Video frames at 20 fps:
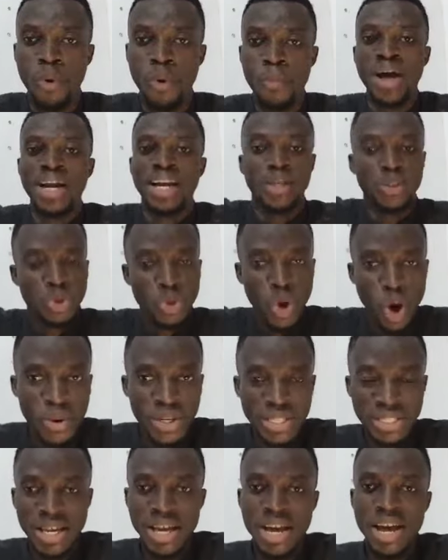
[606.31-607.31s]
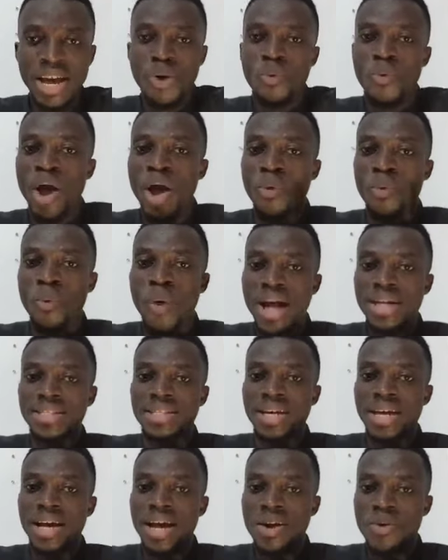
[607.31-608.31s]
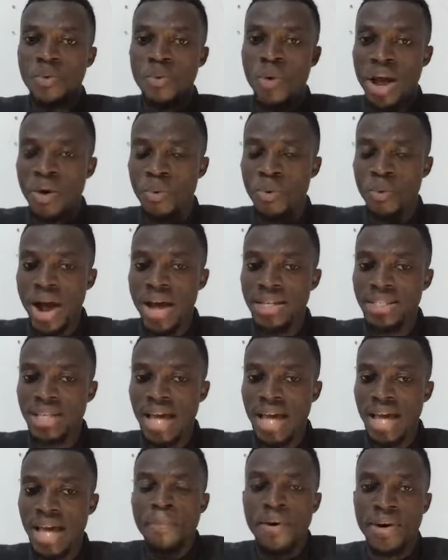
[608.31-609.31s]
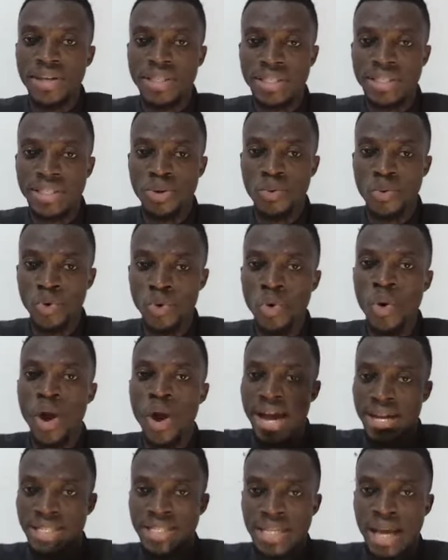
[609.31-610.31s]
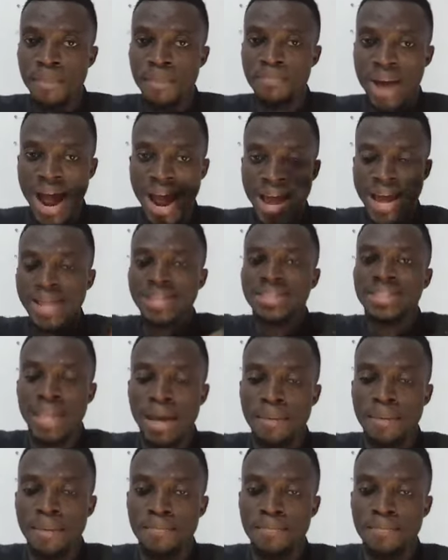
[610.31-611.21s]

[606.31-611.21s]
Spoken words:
But the stories were quite apparent. You heard some, I heard some.